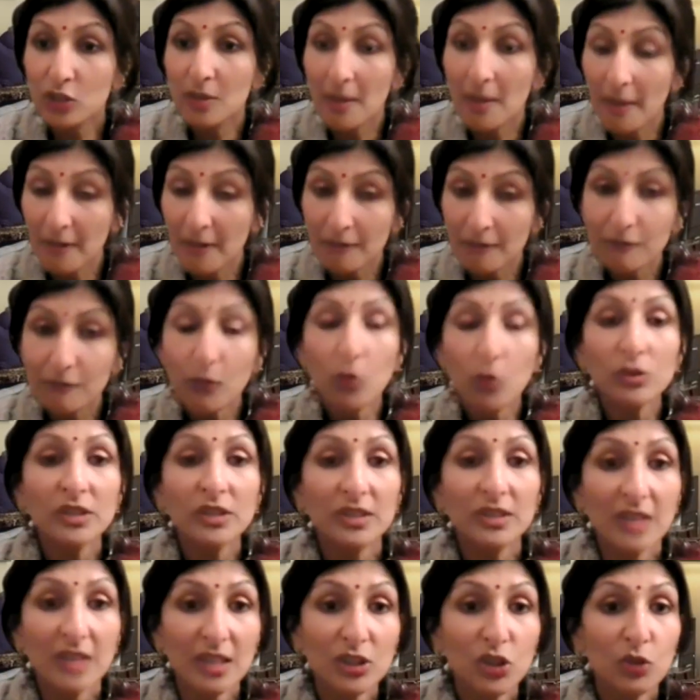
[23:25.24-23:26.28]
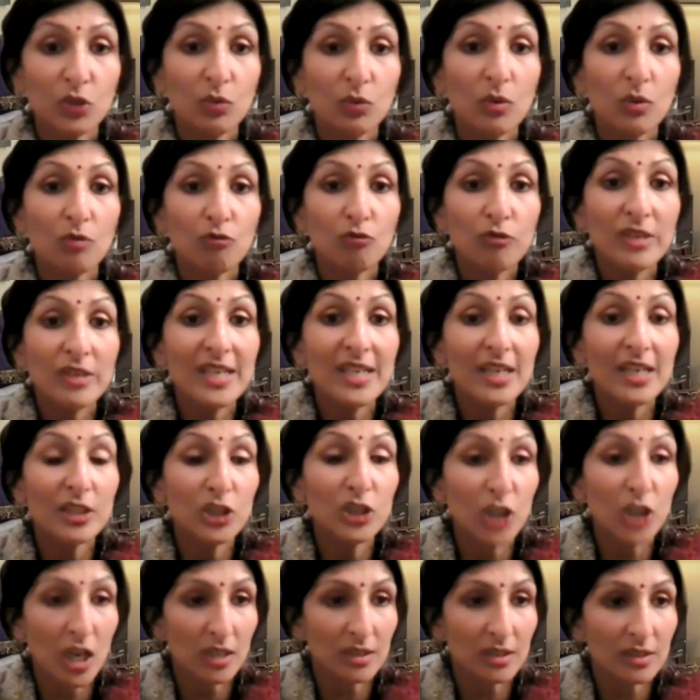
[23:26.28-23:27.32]
it forces us to
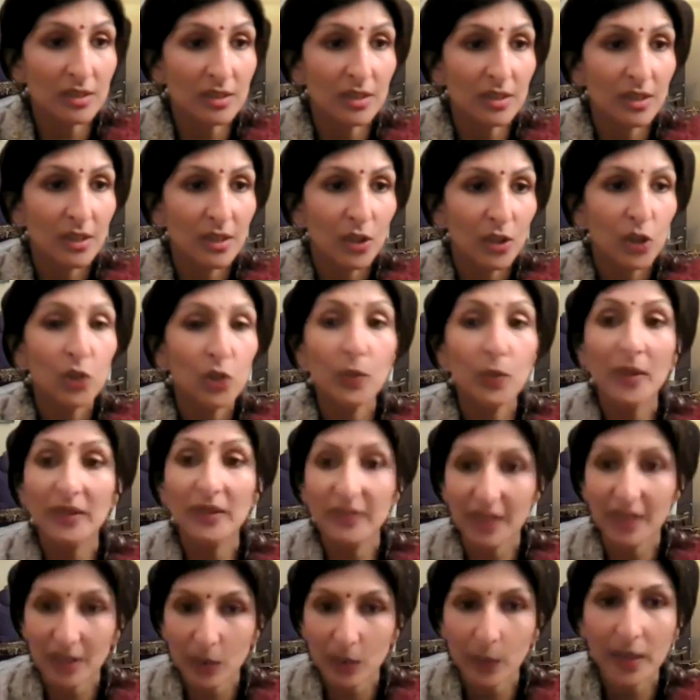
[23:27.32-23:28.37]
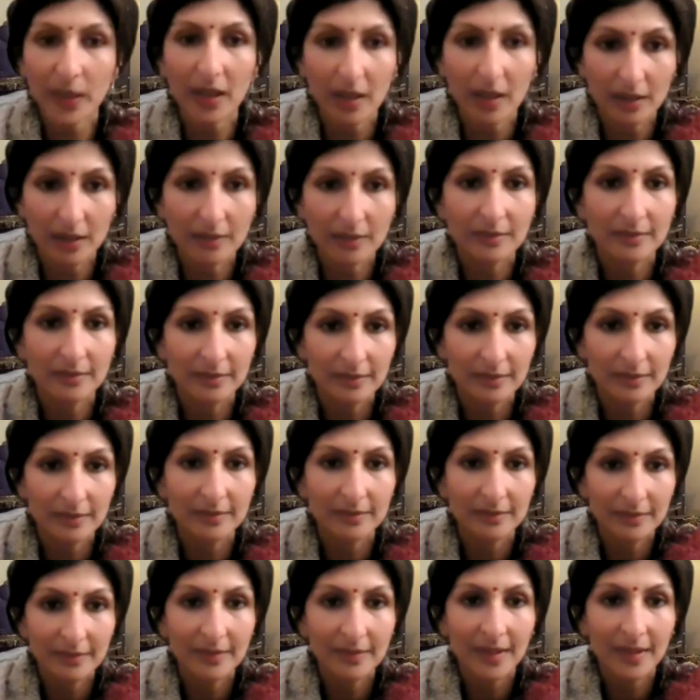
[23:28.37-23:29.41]
readjust who we think we are,
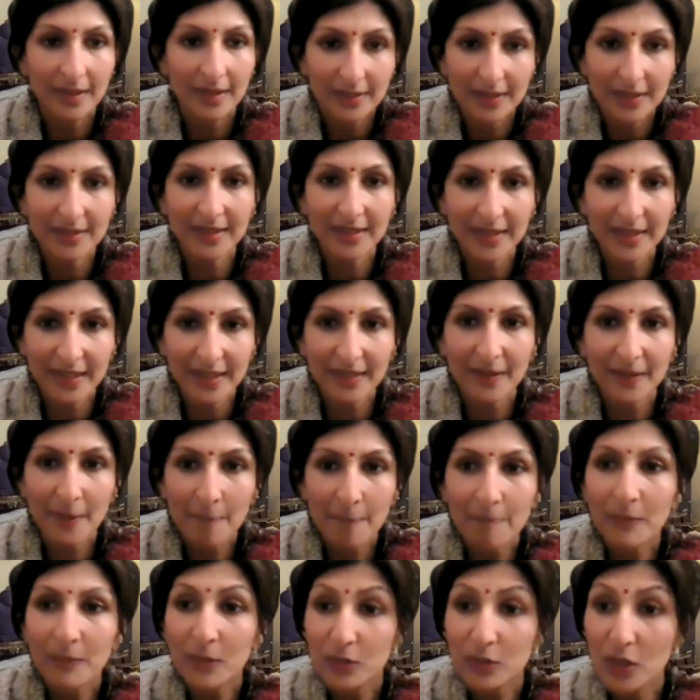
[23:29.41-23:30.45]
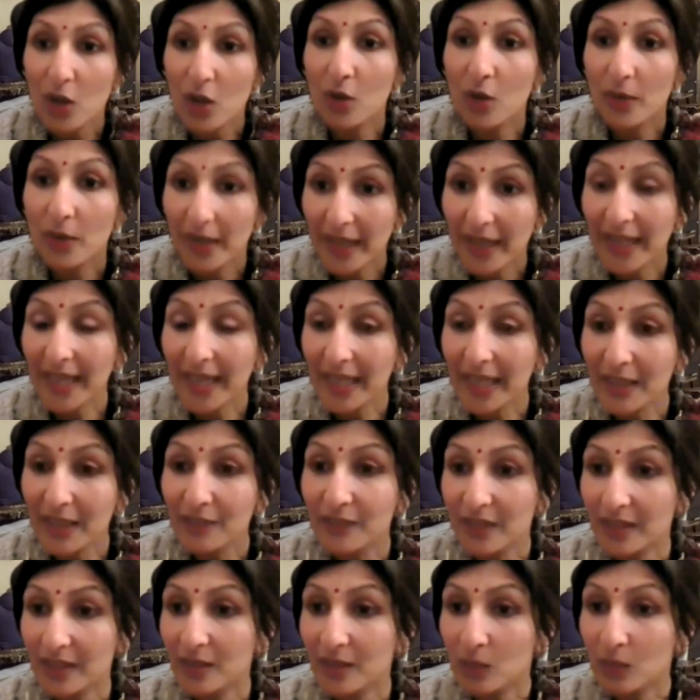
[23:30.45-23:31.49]
doesn't it? So
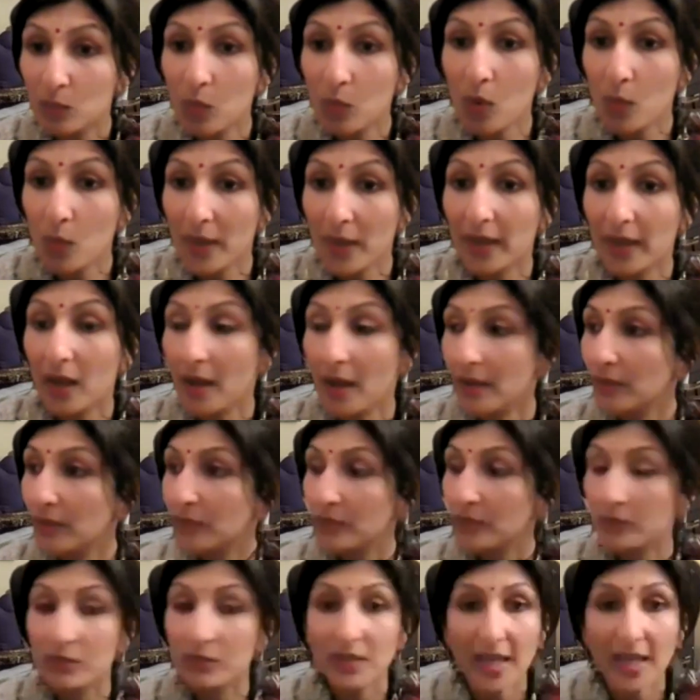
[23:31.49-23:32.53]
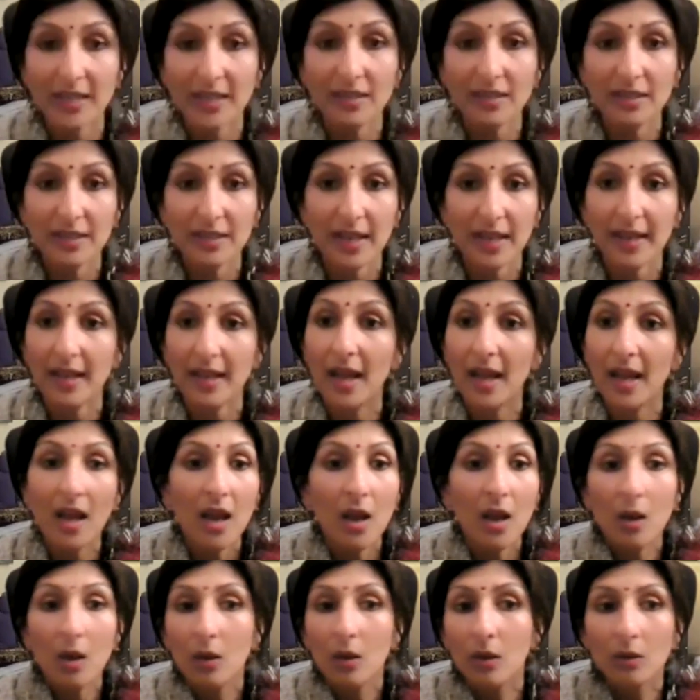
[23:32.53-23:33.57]
even what we're going through day to day,
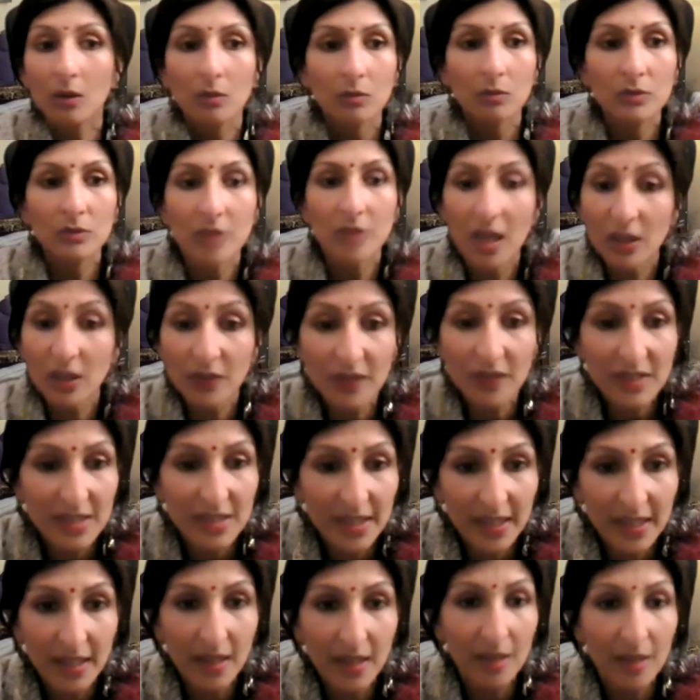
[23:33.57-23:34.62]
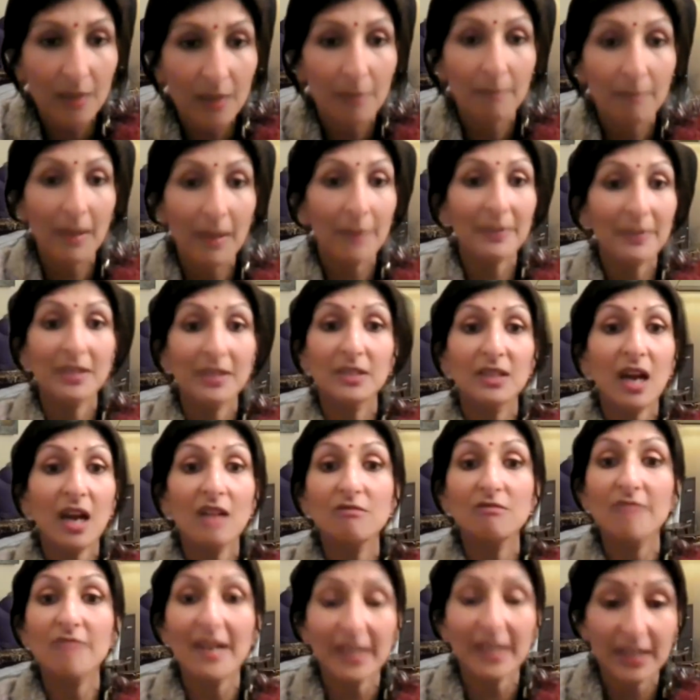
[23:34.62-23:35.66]
none of us here may be
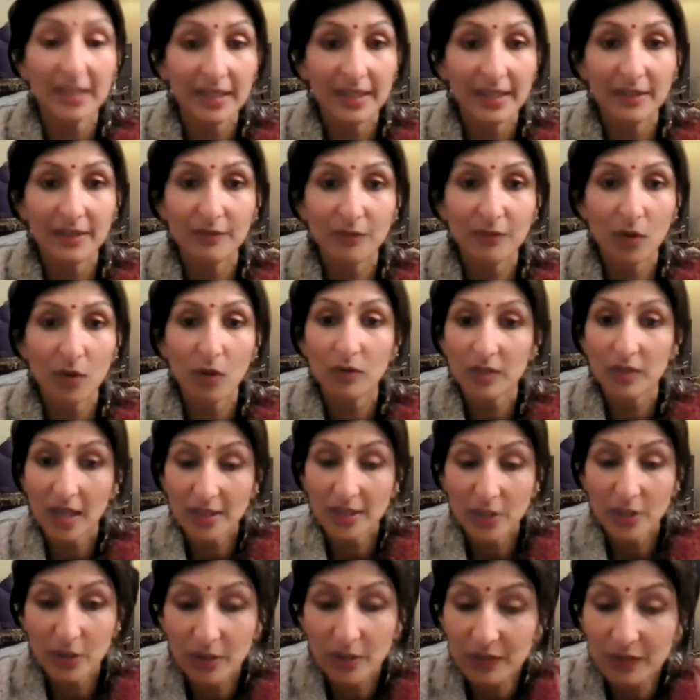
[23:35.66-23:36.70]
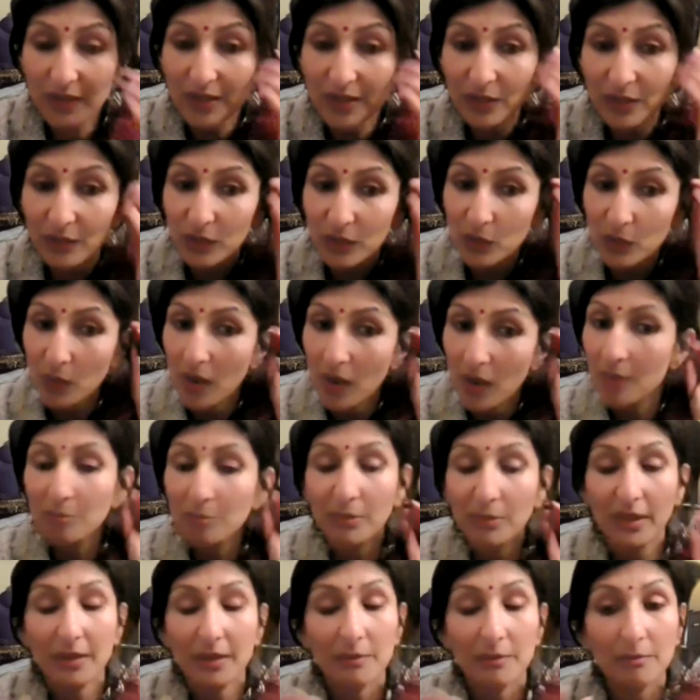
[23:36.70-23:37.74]
directly involved. I don't know if any of you are,
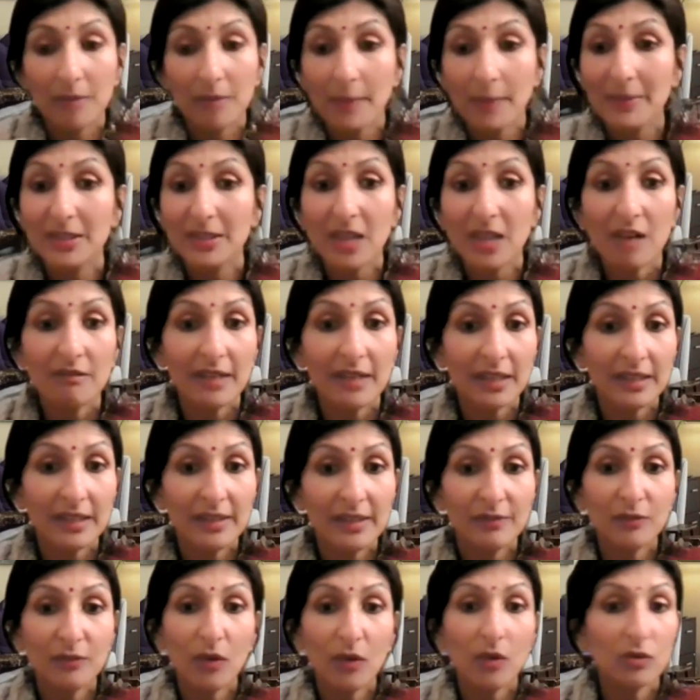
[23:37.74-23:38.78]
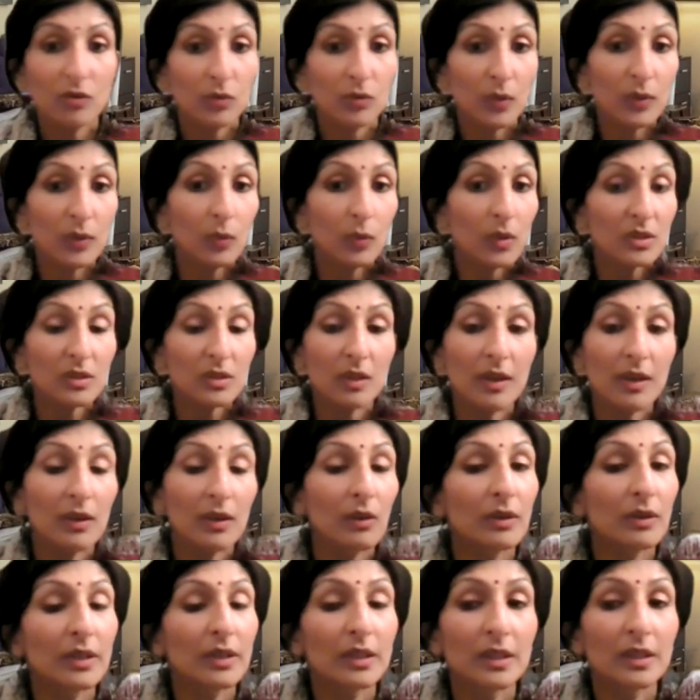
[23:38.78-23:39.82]
but maybe directly involved with what's going
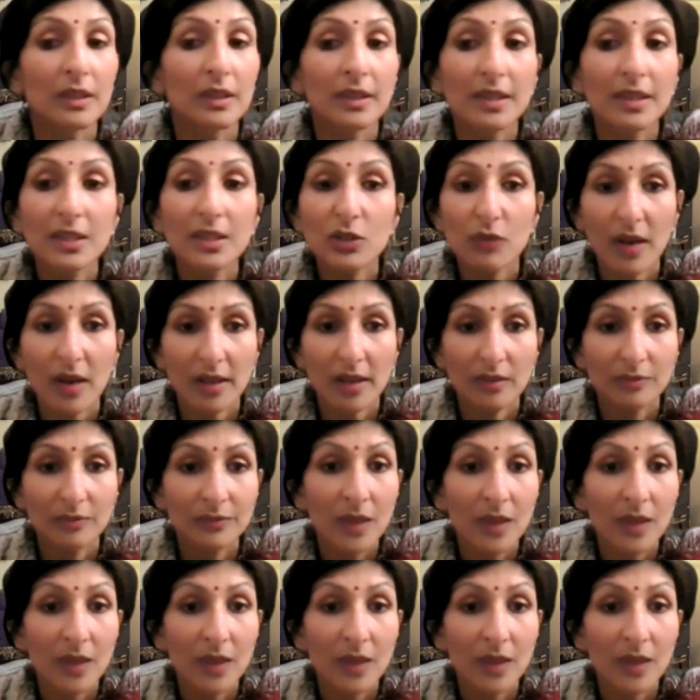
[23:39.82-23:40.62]
on in Israel